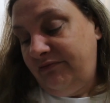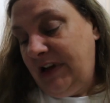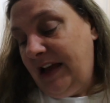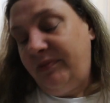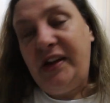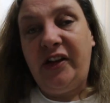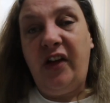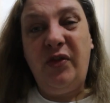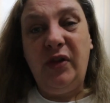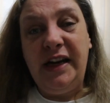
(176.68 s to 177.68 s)
well, they
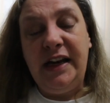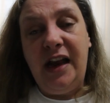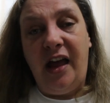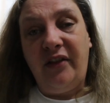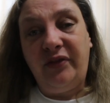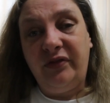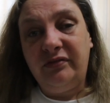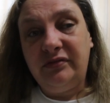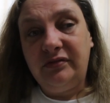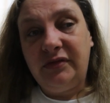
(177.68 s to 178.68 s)
start falling in love.
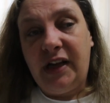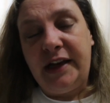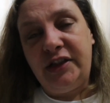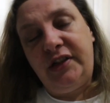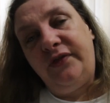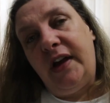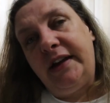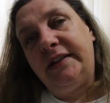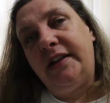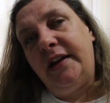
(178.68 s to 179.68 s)
And she
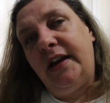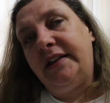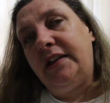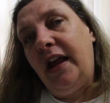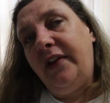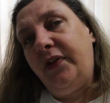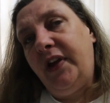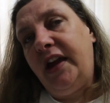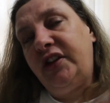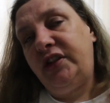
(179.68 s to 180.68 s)
finds a nice life
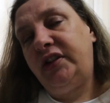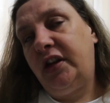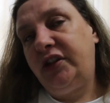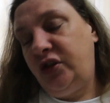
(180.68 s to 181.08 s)
there. She starts